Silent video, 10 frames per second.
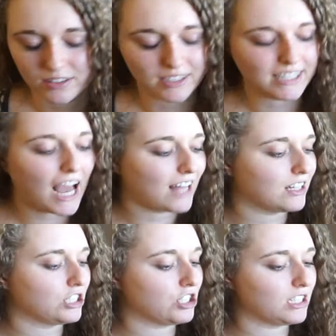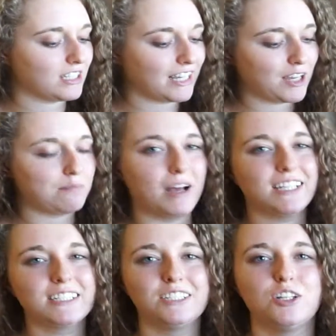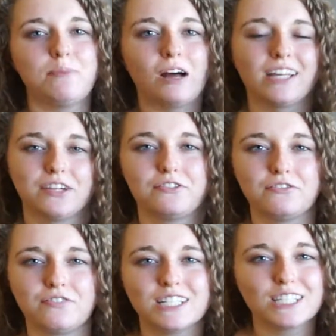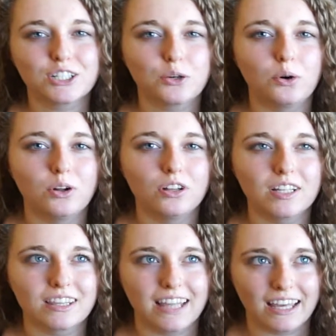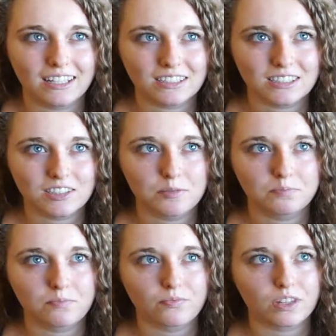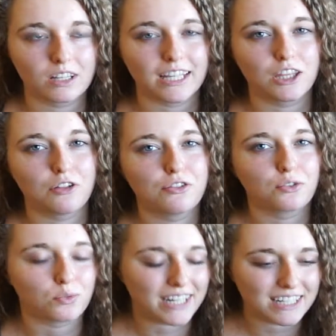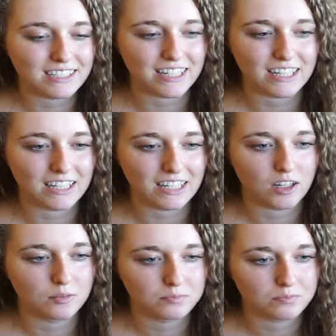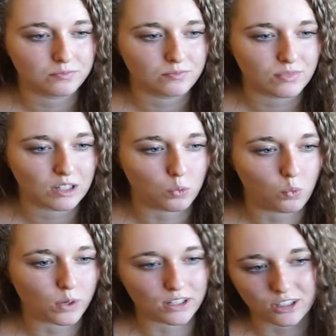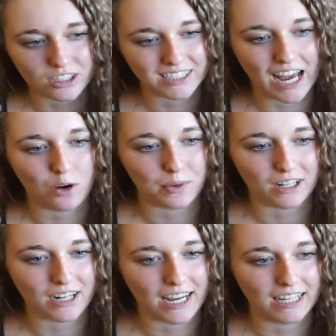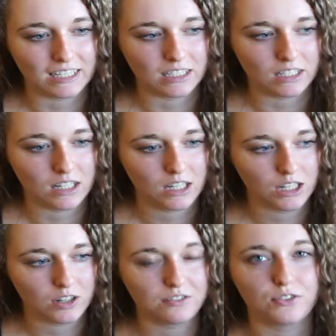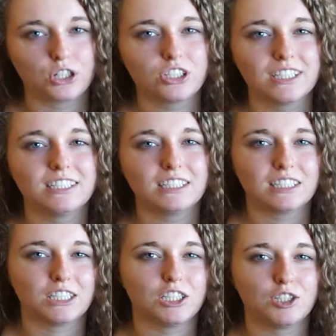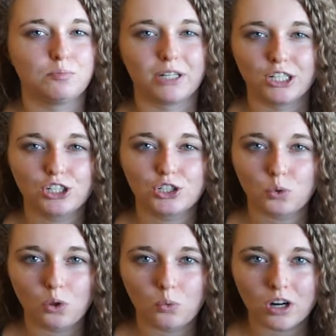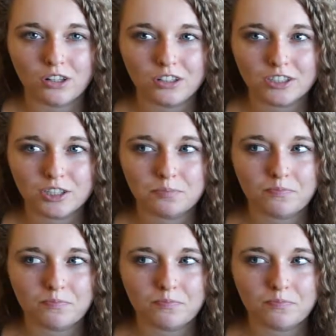yeah, there's just like a message about like physical things, like the 3D world that we are in versus the spiritual world